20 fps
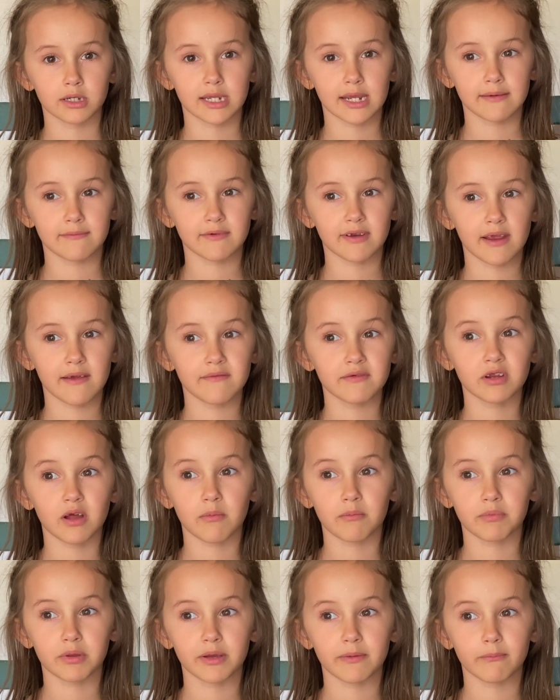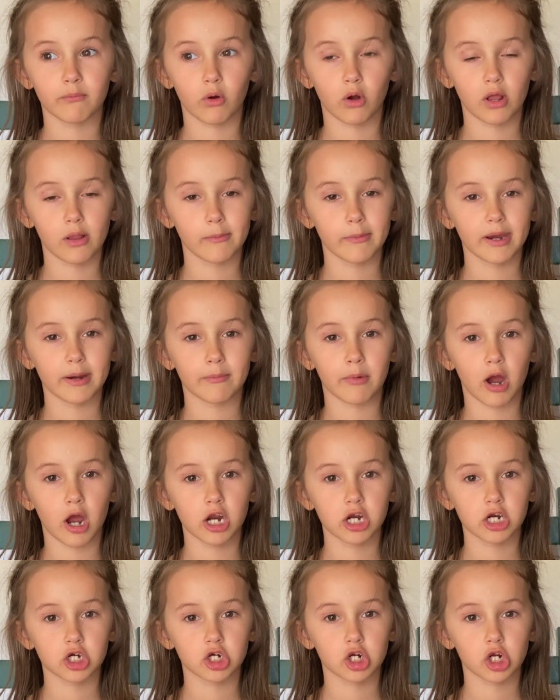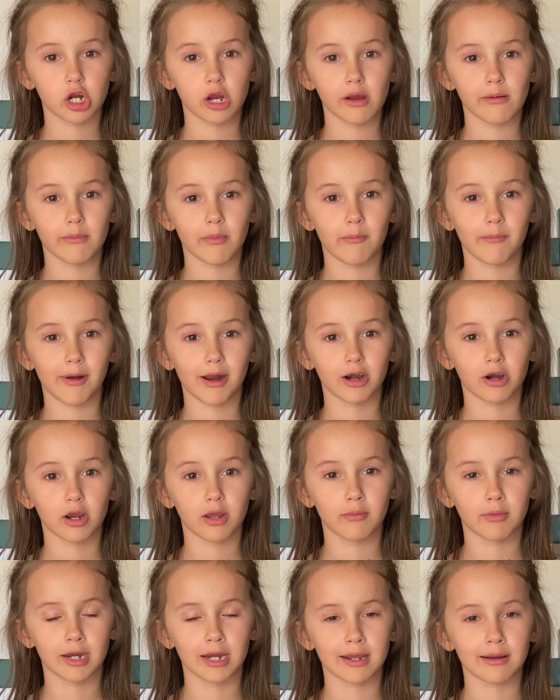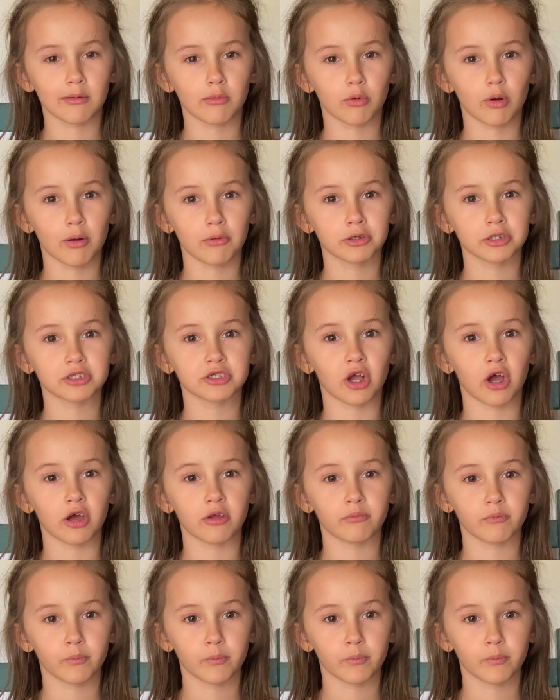Davy, Davy dumpling, boil him in a pot, sugar him and butter him, and eat him while he's hot.